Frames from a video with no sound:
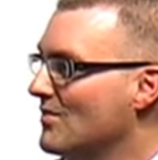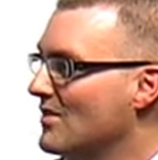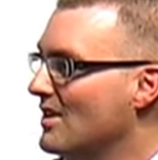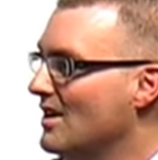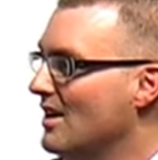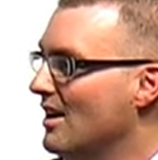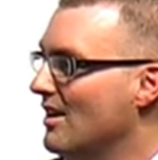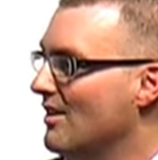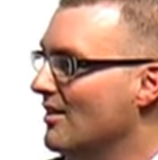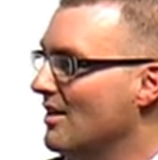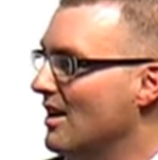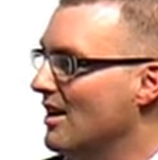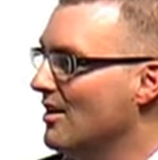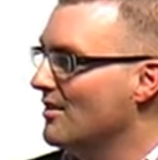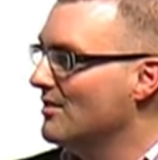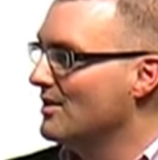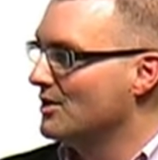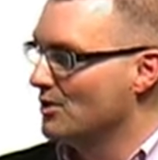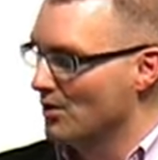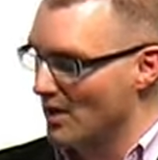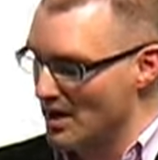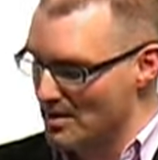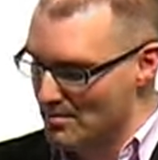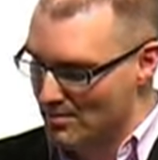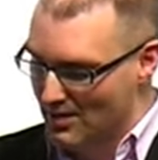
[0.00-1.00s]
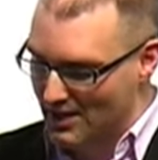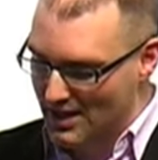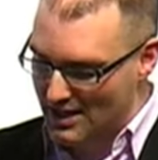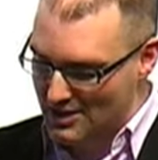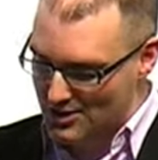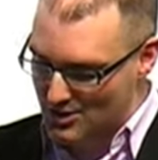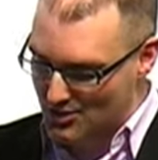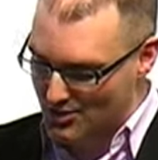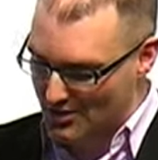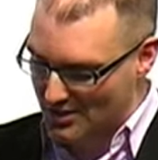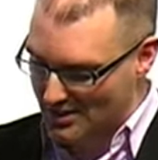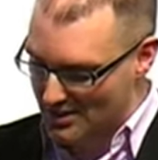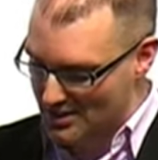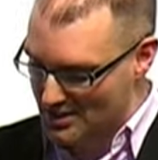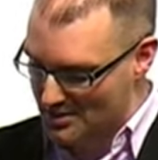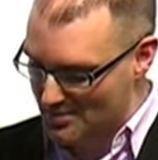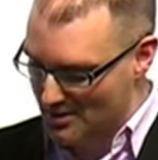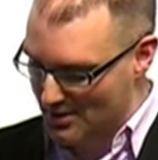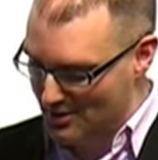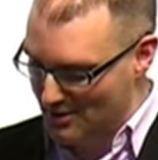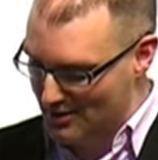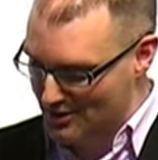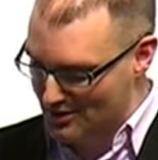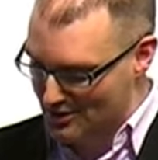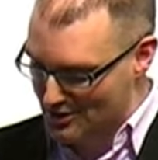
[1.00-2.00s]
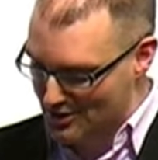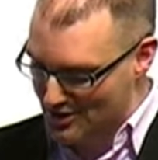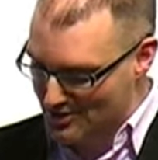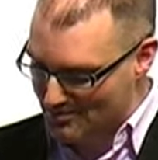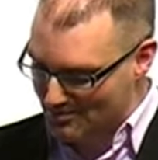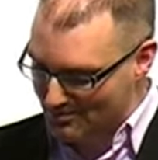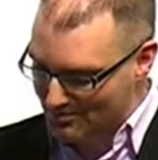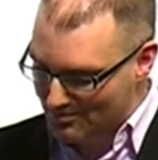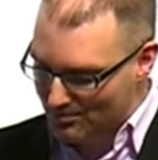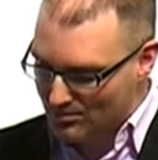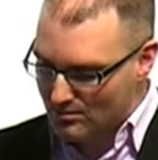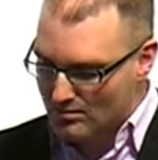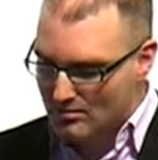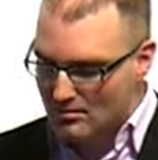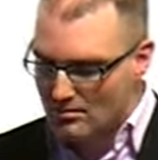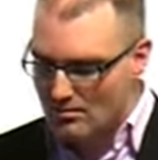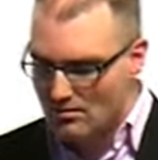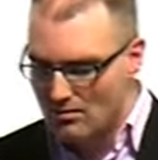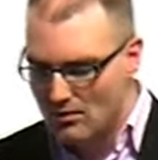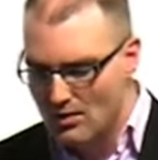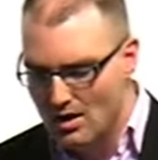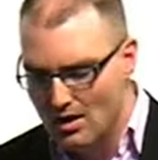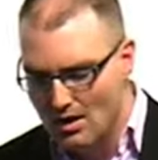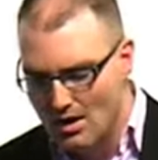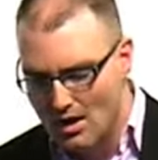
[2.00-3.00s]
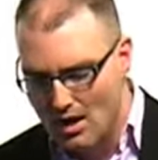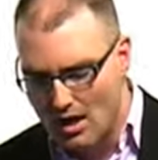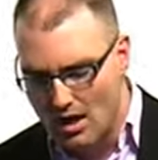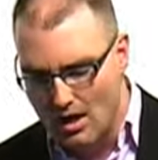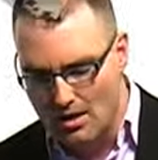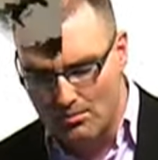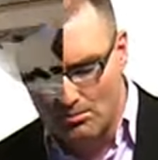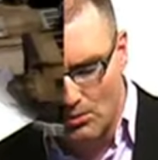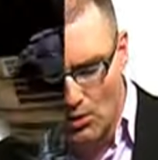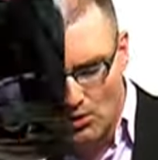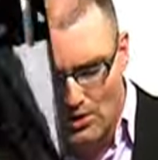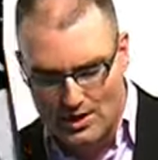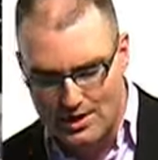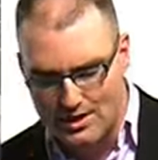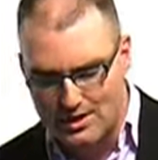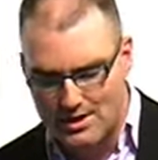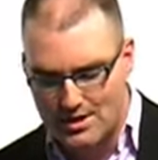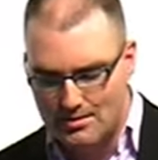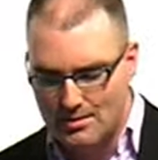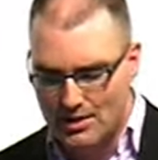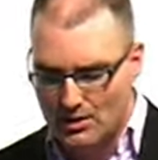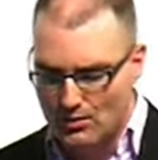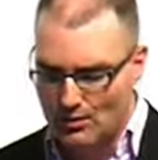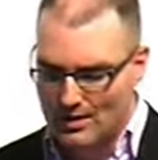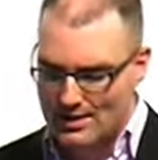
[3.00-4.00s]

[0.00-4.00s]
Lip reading: a great pedestrian experience. More intimate